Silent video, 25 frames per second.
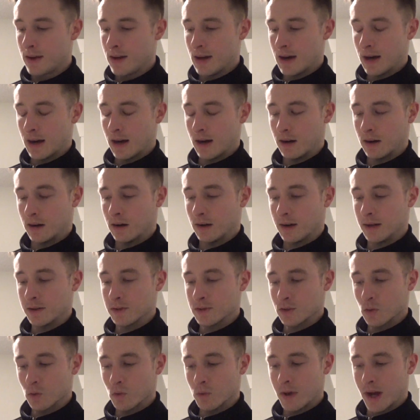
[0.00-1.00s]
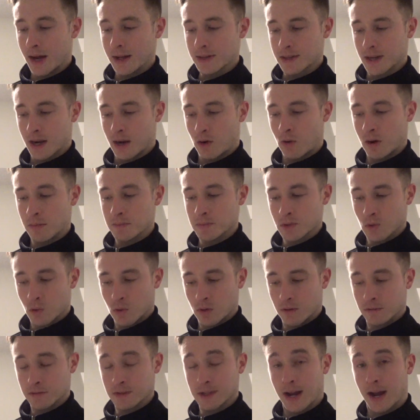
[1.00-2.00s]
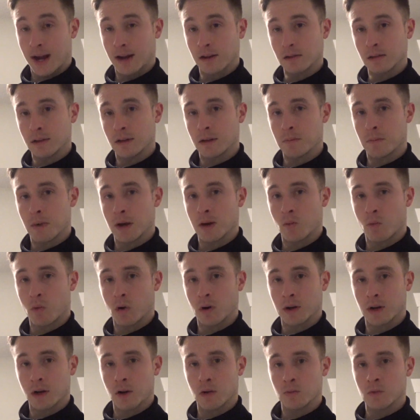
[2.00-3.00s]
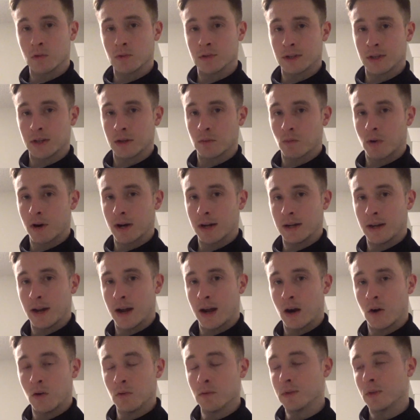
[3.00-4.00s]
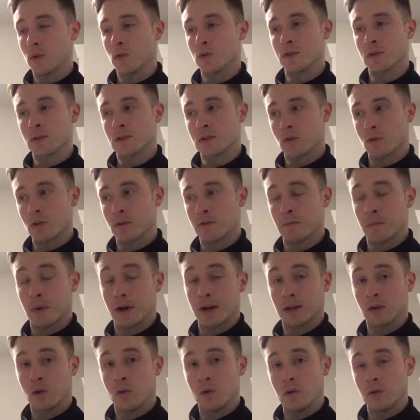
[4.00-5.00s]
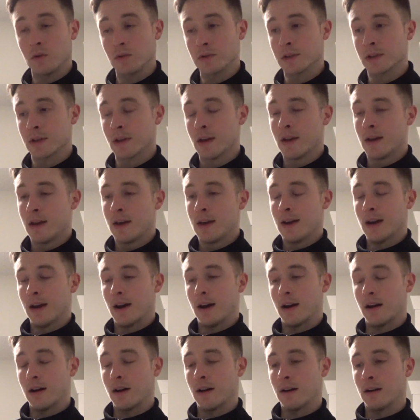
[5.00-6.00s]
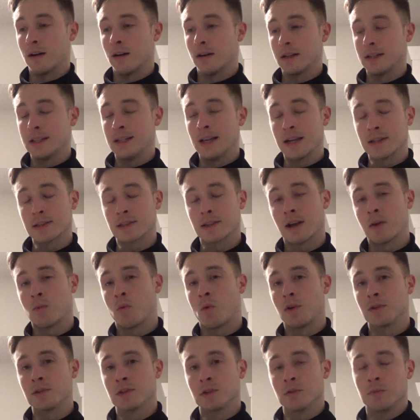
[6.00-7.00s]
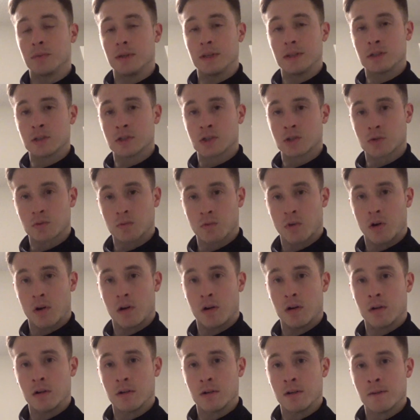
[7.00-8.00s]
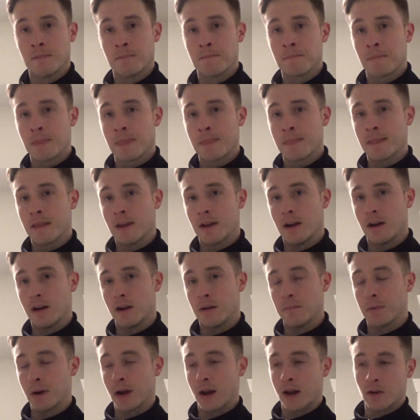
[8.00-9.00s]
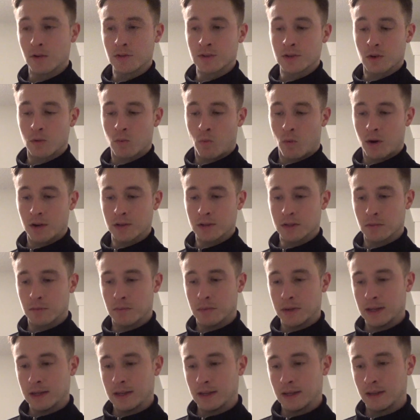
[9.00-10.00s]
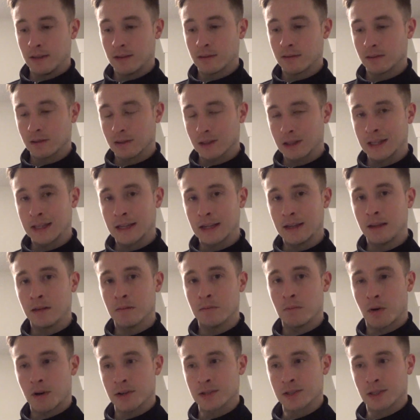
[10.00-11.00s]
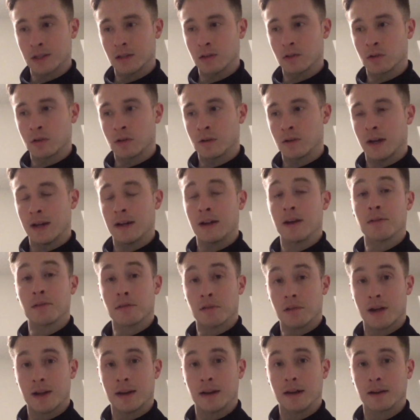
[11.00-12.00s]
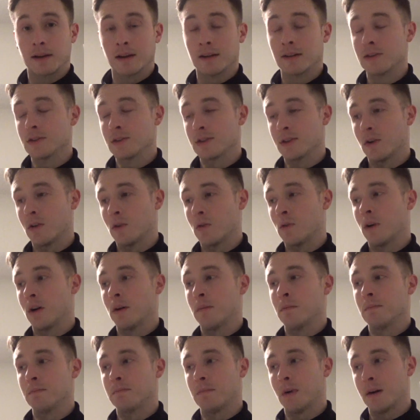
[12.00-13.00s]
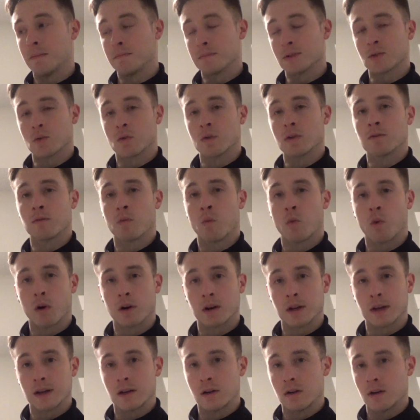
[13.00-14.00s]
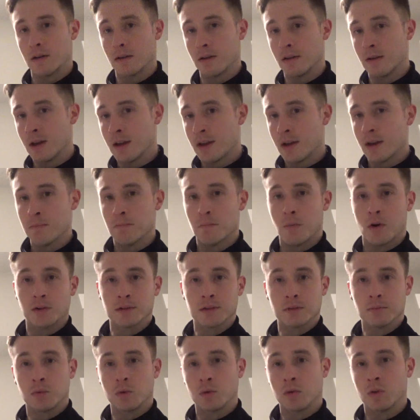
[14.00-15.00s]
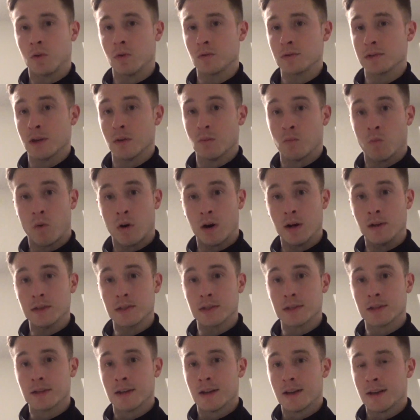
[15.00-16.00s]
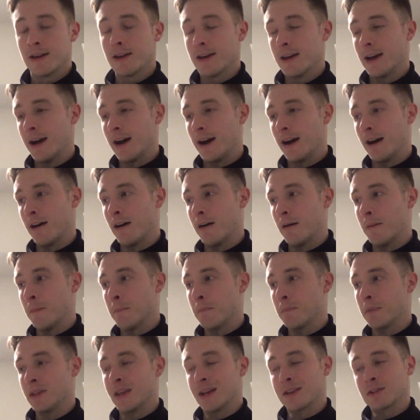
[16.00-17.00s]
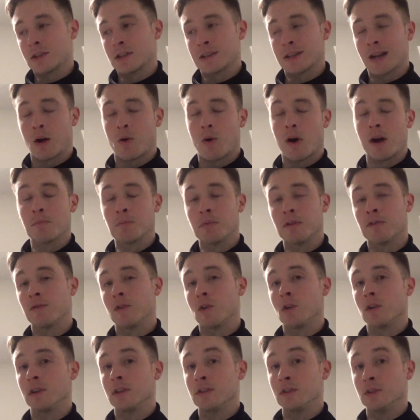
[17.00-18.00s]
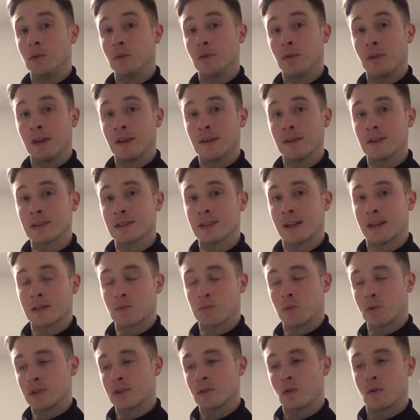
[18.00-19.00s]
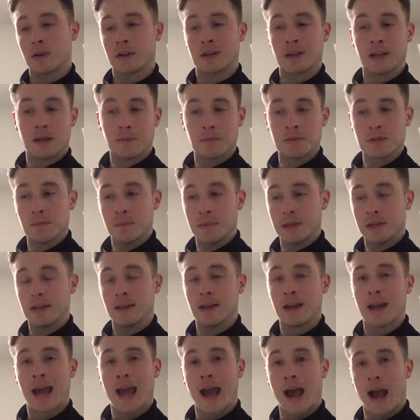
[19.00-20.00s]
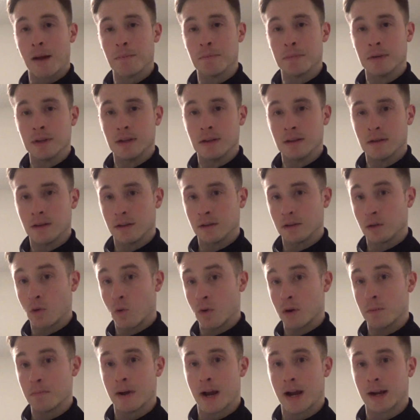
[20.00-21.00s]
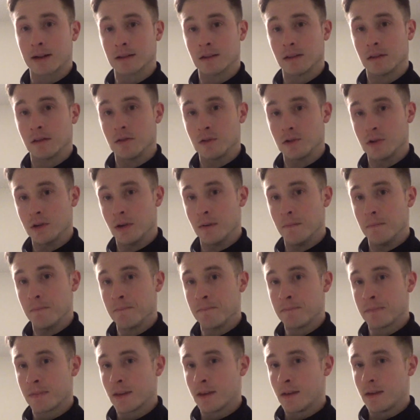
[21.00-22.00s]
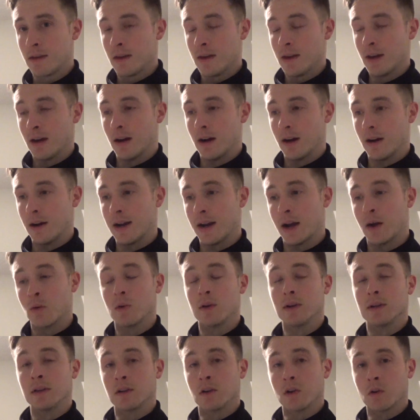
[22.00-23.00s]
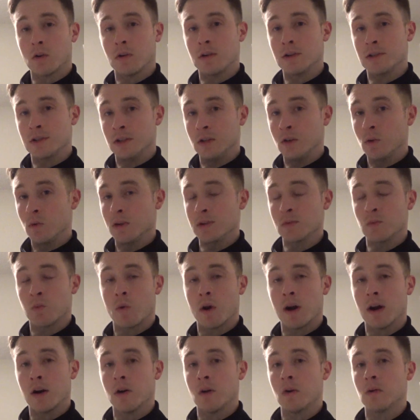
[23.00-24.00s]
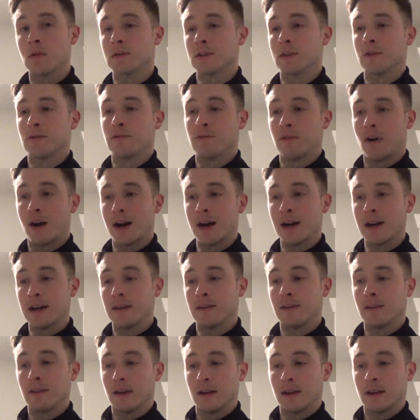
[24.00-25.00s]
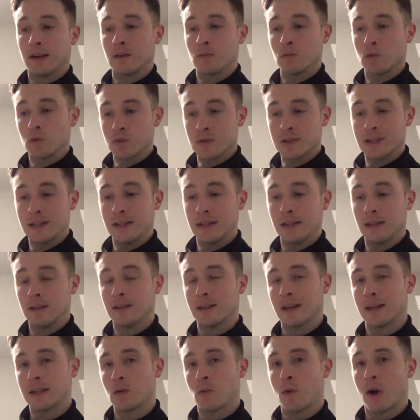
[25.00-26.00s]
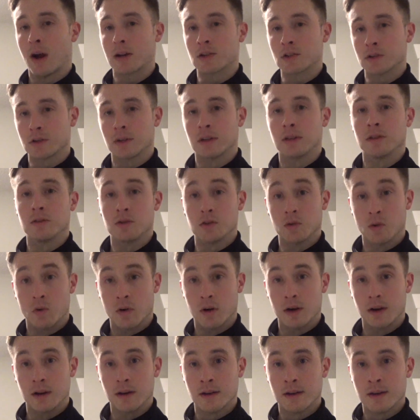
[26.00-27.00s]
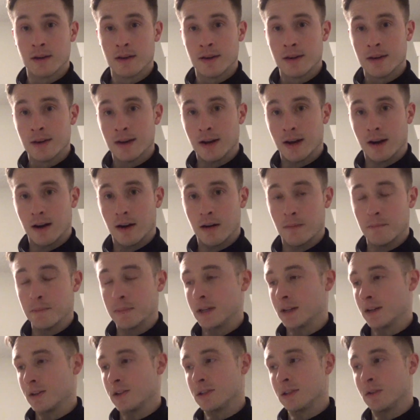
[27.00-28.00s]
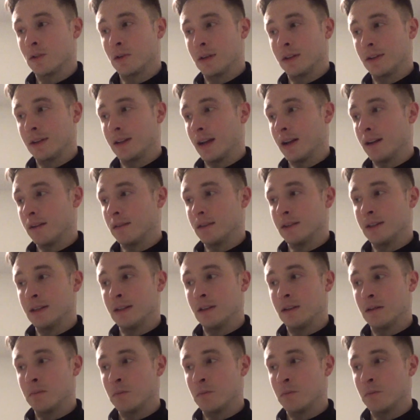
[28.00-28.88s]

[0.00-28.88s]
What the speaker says: And so that's how I'm sort of tackling my workout routine right now. Those are sort of my goals. Yes, I want to be strong, but I also want to be lean, muscular, and athletic. So I'm sort of working on multiple goals at once. But that's just how I prefer to do things. That's what sort of keeps me happy and going back to the gym. And I would encourage you as well to find a routine that you actually enjoy, because you can get the